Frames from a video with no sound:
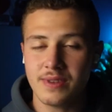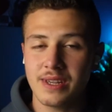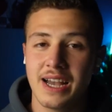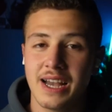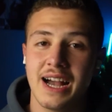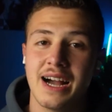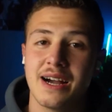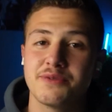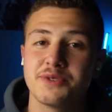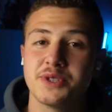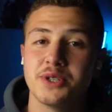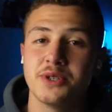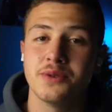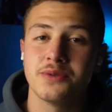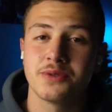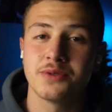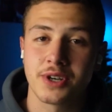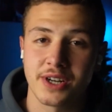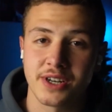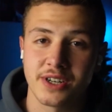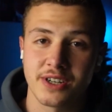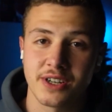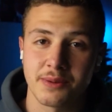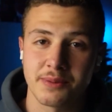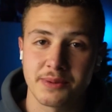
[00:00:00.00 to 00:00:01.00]
After you've
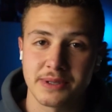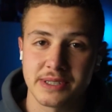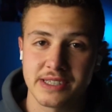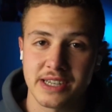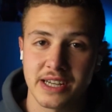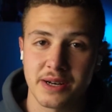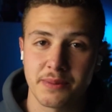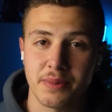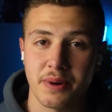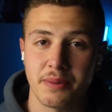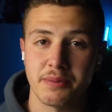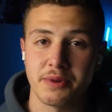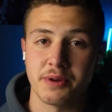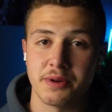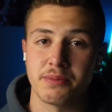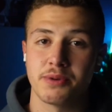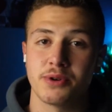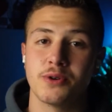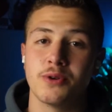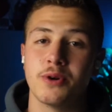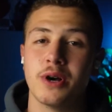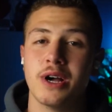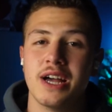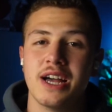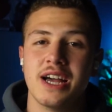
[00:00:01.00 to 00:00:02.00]
cut it up inside of Premiere
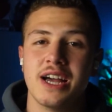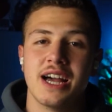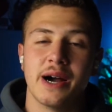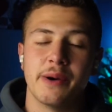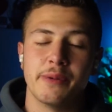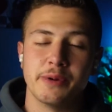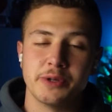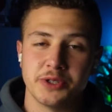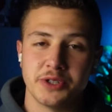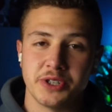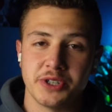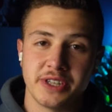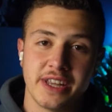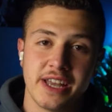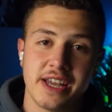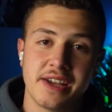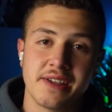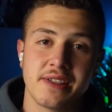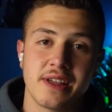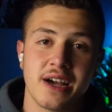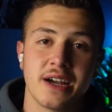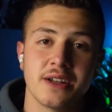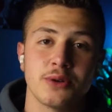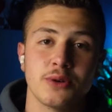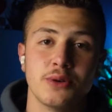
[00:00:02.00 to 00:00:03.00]
Pro, I want you to take
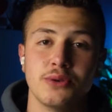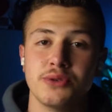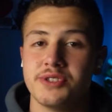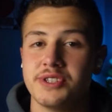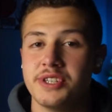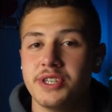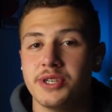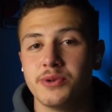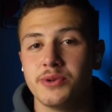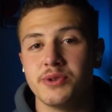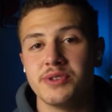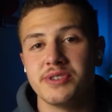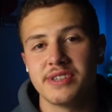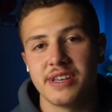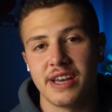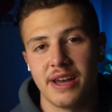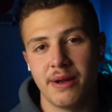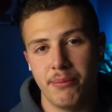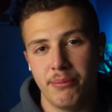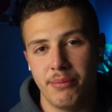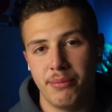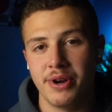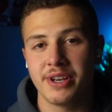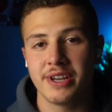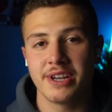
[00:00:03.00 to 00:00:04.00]
that whole sequence
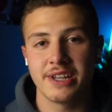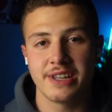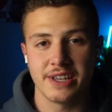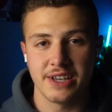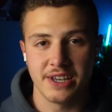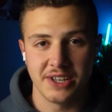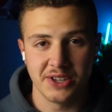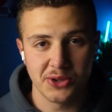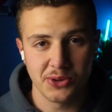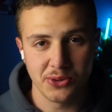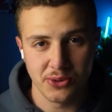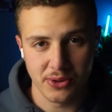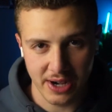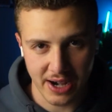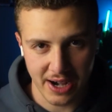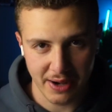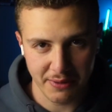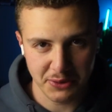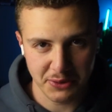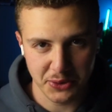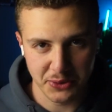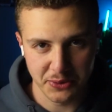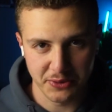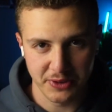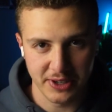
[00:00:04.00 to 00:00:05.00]
and bring it into
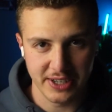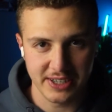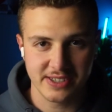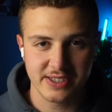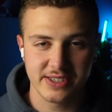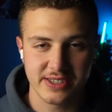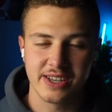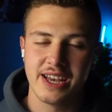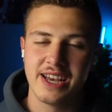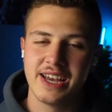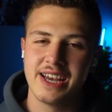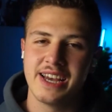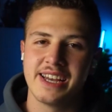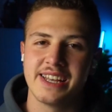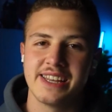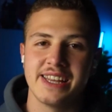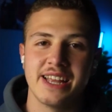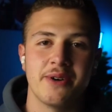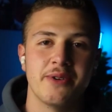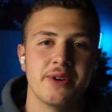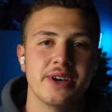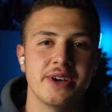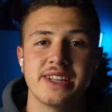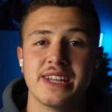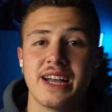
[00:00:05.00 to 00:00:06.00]
After Effects.
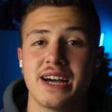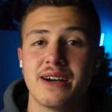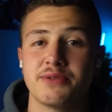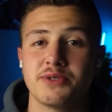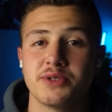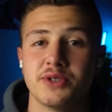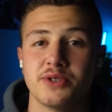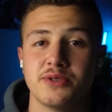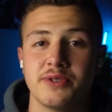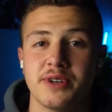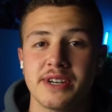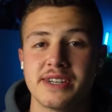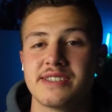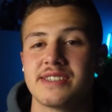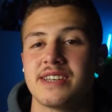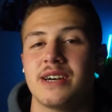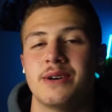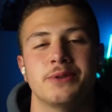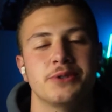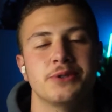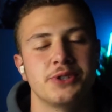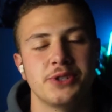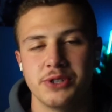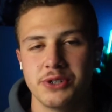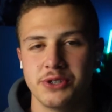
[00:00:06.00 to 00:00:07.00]
Now in After Effects, I
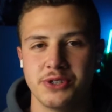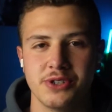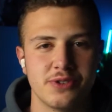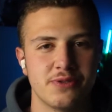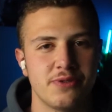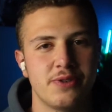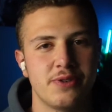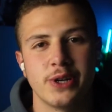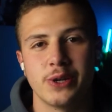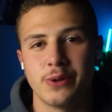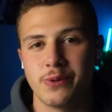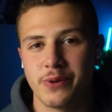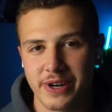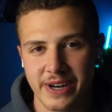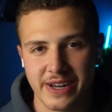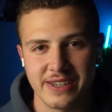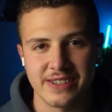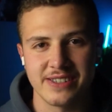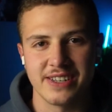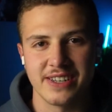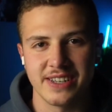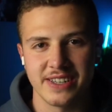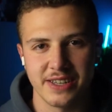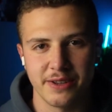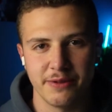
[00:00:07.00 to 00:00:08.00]
want you to just follow what I
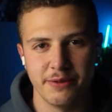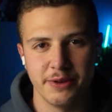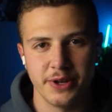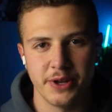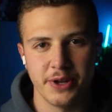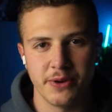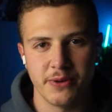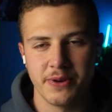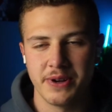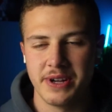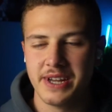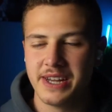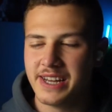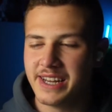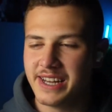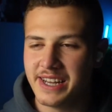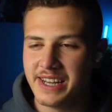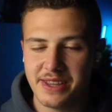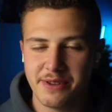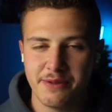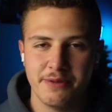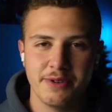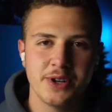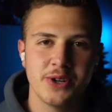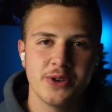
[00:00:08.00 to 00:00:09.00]
say in the video. In
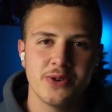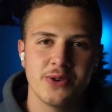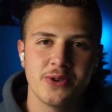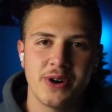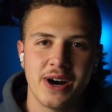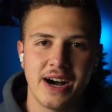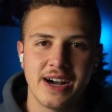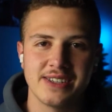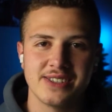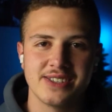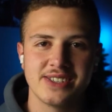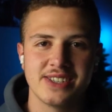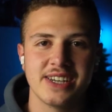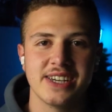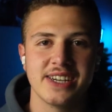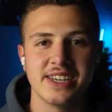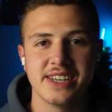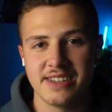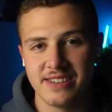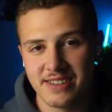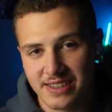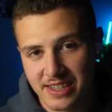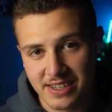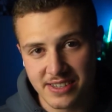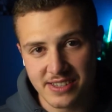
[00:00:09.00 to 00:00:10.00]
the video, I say
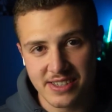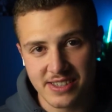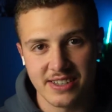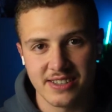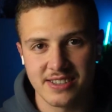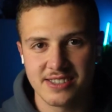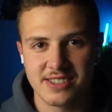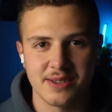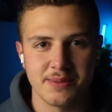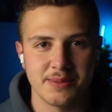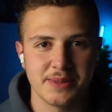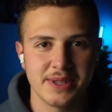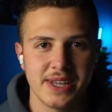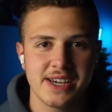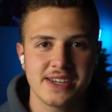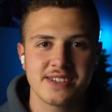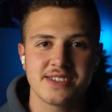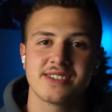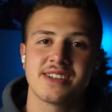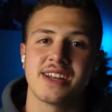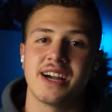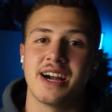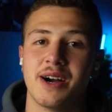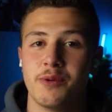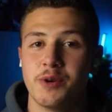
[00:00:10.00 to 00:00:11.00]
this is some
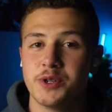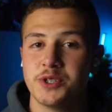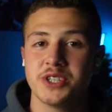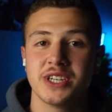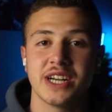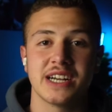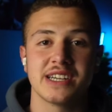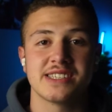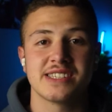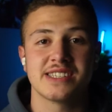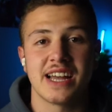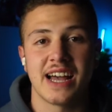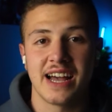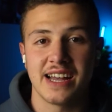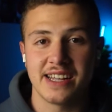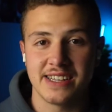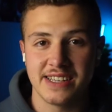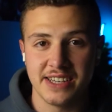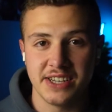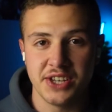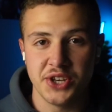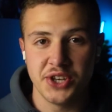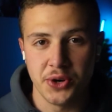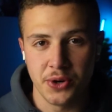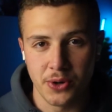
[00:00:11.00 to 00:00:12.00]
text. want you guys to add
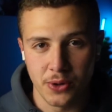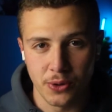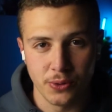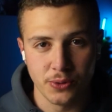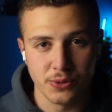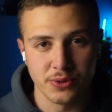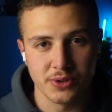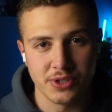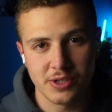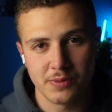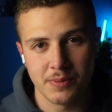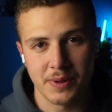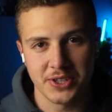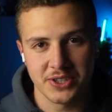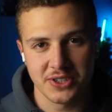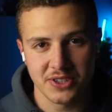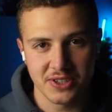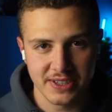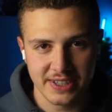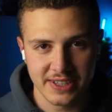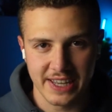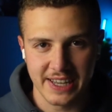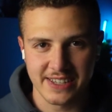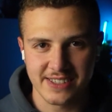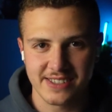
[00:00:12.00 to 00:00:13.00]
in your own special
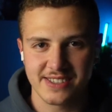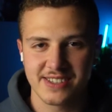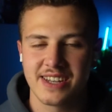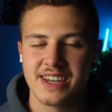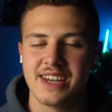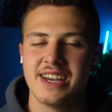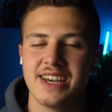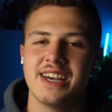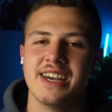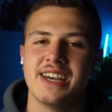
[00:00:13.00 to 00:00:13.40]
text.